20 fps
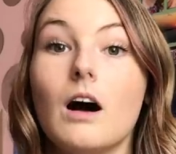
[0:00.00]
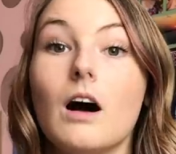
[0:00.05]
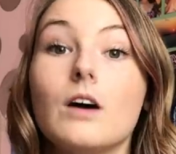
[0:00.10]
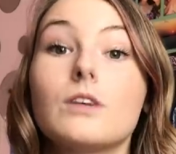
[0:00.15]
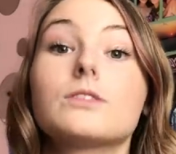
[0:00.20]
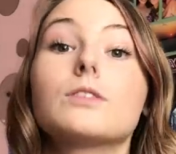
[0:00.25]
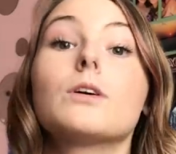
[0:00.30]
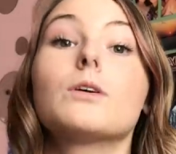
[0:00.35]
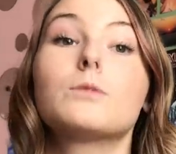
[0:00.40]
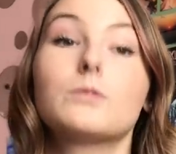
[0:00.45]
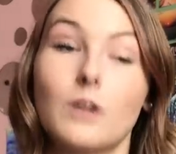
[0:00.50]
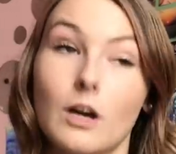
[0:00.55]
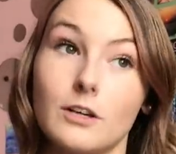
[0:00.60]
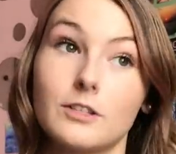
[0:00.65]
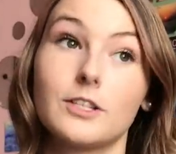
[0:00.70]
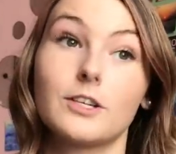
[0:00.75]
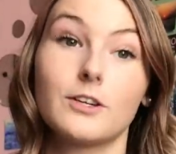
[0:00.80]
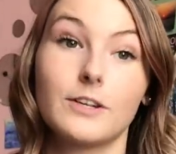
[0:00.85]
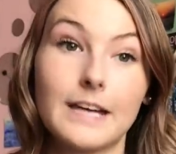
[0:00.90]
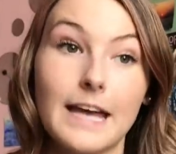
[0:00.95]
Also, talk
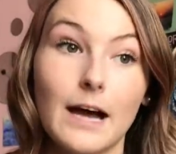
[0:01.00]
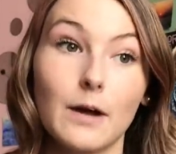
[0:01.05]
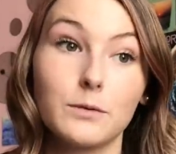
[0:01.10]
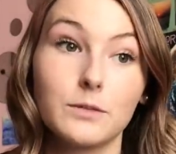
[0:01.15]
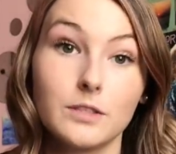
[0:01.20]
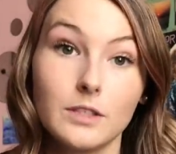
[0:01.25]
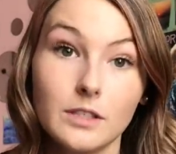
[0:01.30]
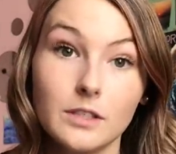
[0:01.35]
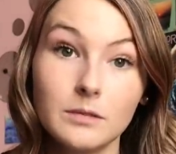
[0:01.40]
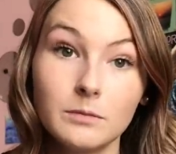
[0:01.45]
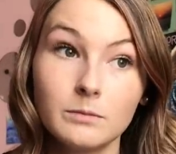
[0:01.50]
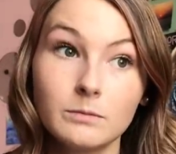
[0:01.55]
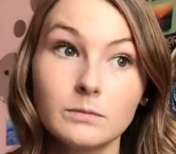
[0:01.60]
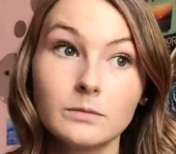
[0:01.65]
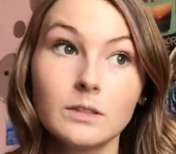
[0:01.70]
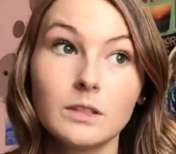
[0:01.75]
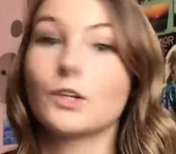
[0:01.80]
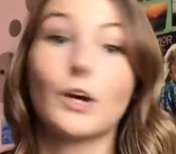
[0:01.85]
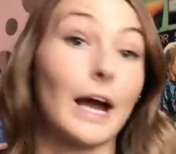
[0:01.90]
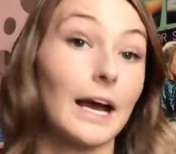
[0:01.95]
to your counselor,
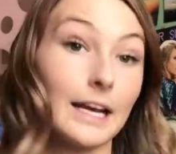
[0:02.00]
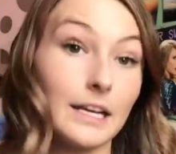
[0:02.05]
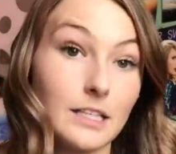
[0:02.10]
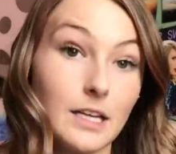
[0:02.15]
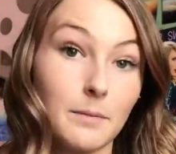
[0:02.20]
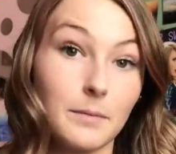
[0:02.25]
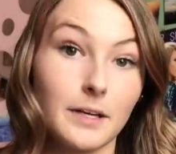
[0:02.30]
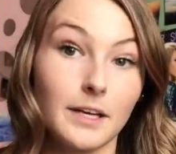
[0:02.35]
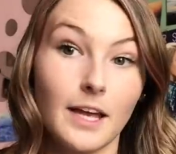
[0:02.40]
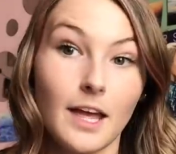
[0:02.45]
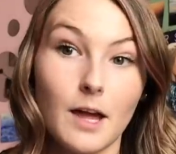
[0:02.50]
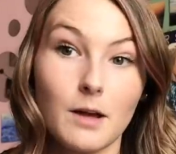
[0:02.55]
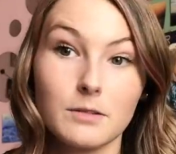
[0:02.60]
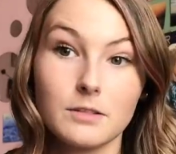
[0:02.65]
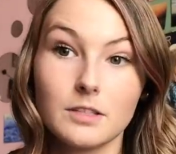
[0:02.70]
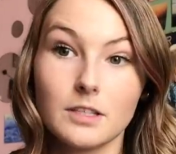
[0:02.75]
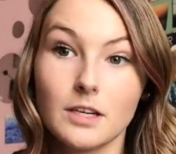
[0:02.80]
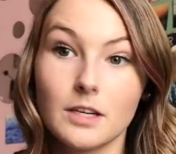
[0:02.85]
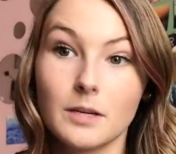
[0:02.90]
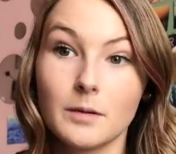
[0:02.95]
your academic
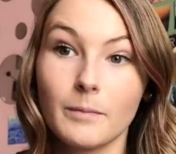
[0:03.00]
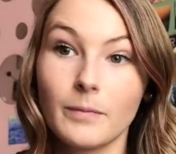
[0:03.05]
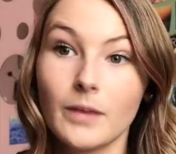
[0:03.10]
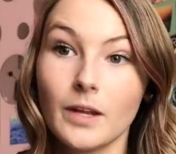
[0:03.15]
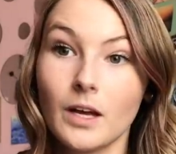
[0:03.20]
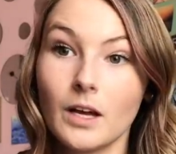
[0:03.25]
counselor.